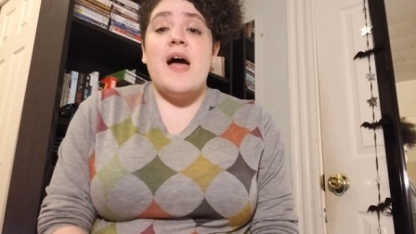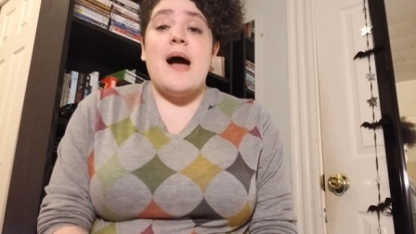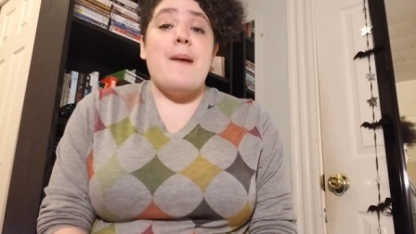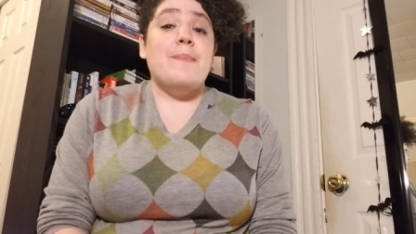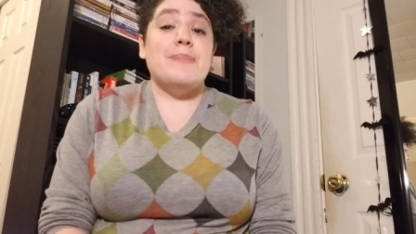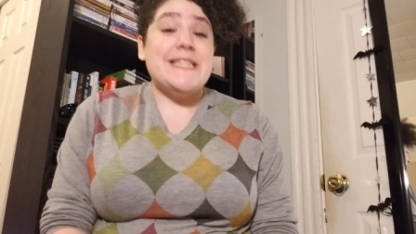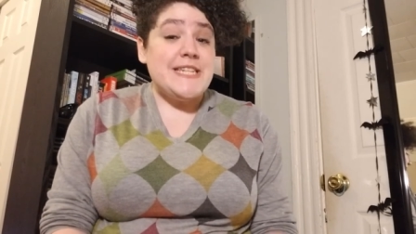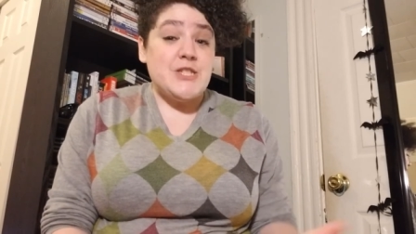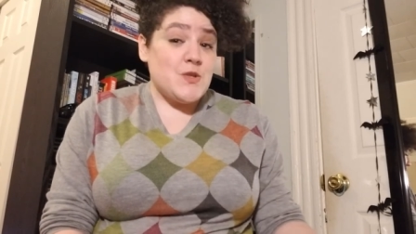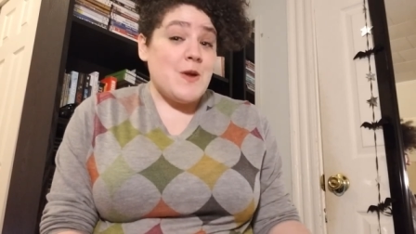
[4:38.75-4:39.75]
Um,
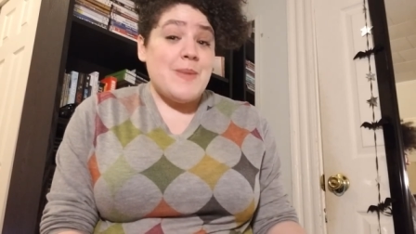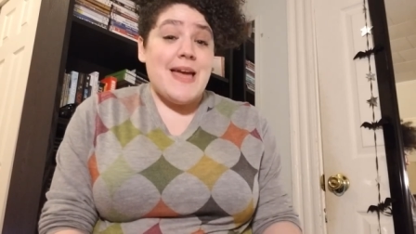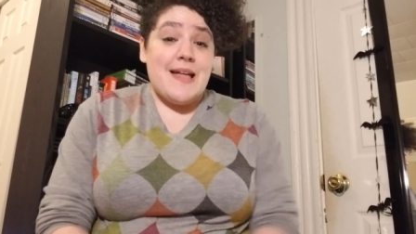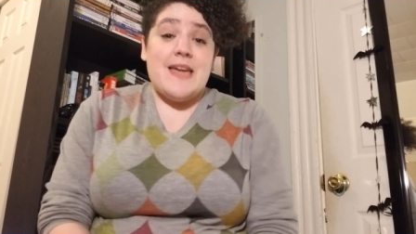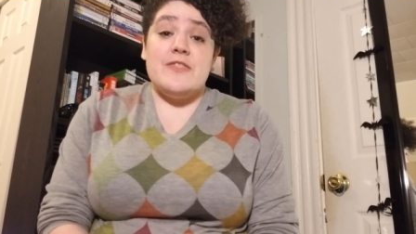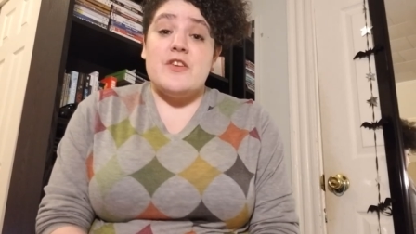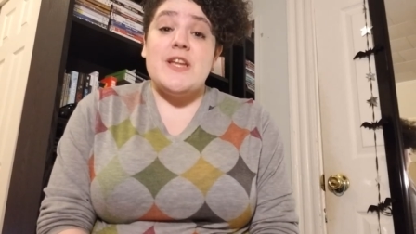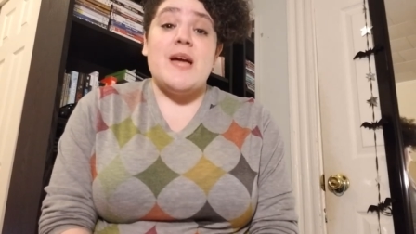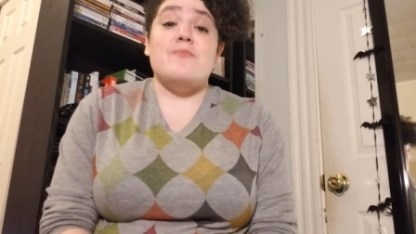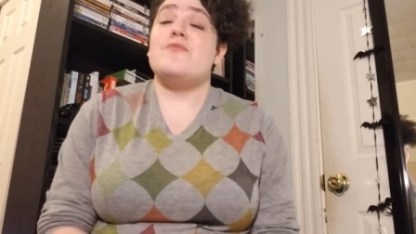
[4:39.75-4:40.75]
please join me at
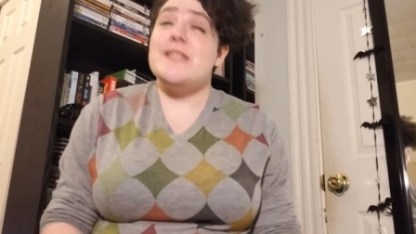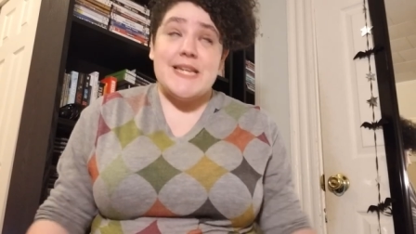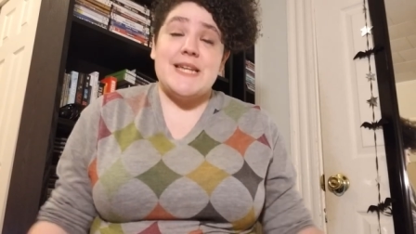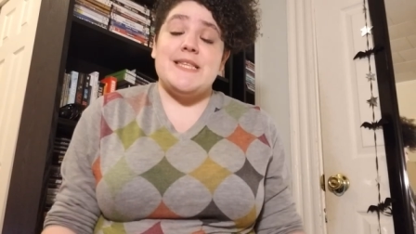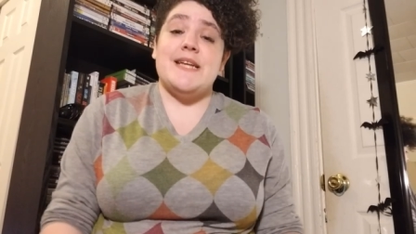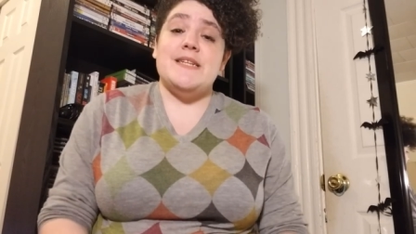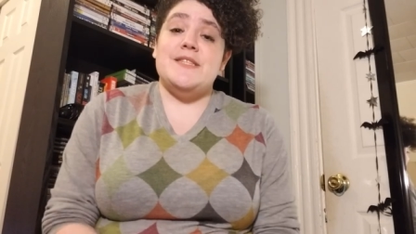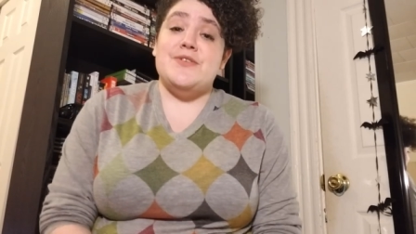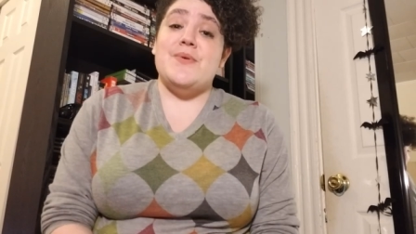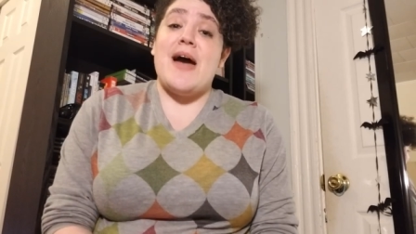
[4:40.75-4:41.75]
8.30. I'm really excited
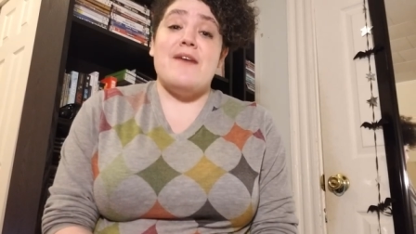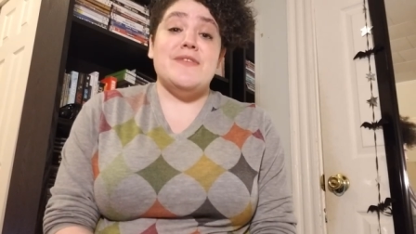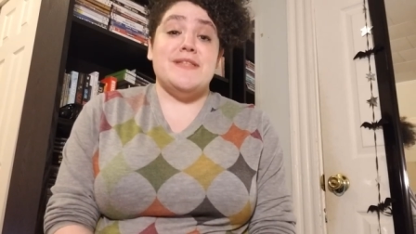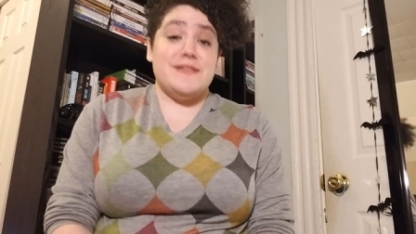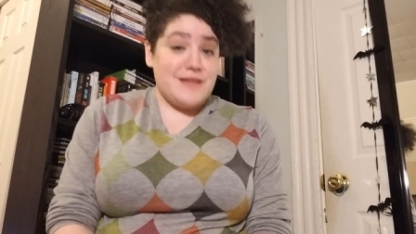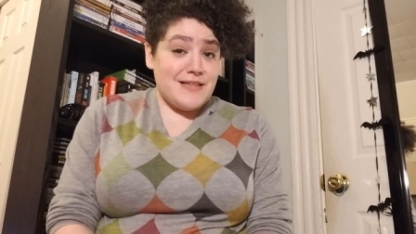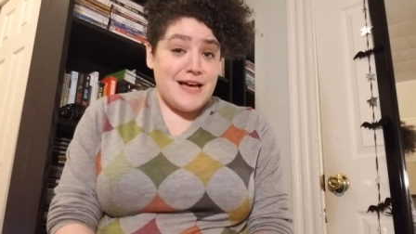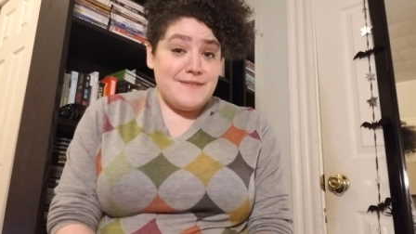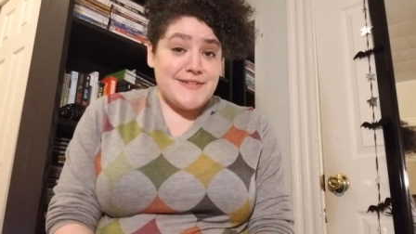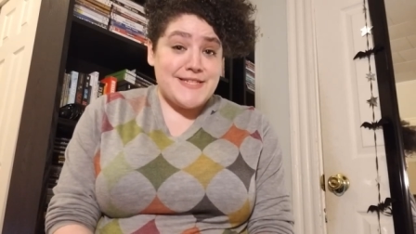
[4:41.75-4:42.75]
to have a, a,
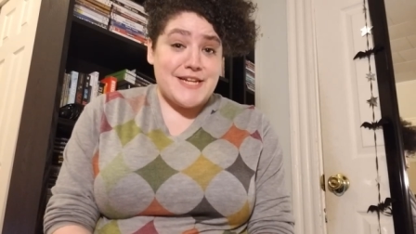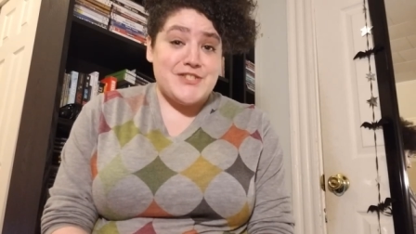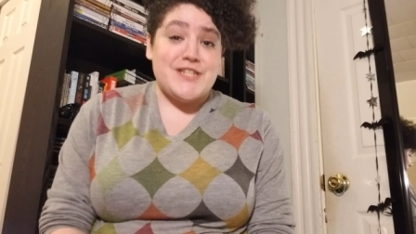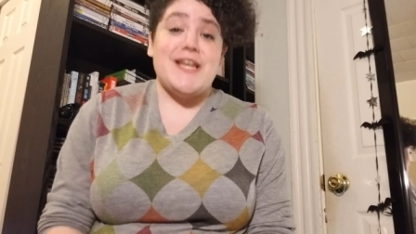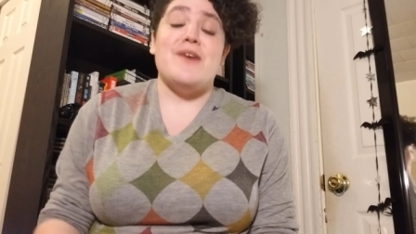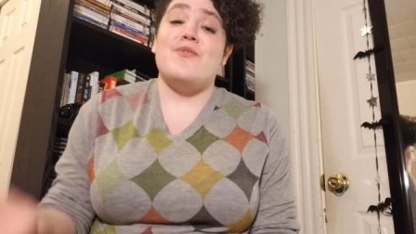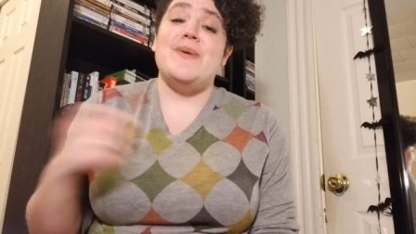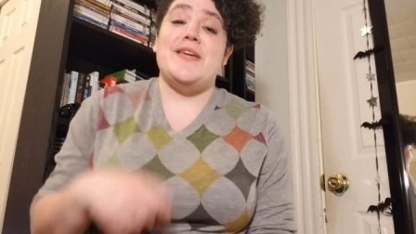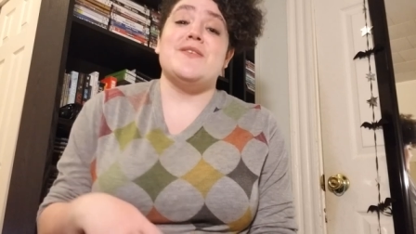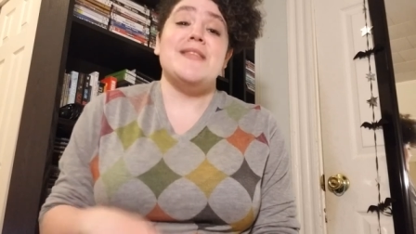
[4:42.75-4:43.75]
live discussion. I will
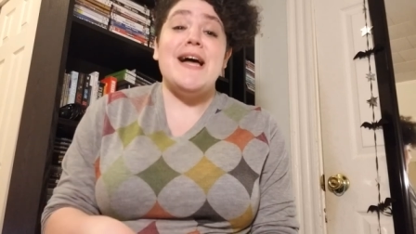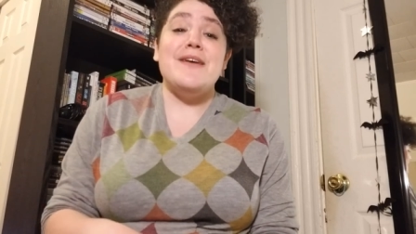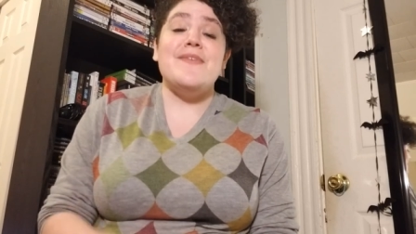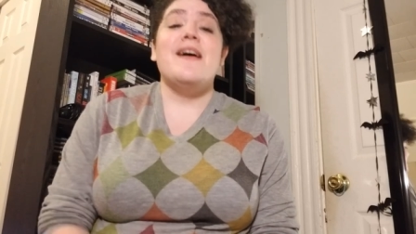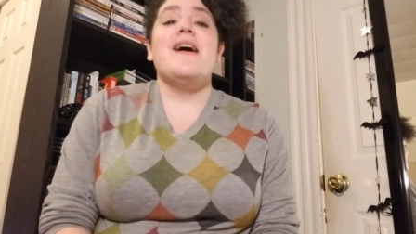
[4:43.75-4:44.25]
be here live.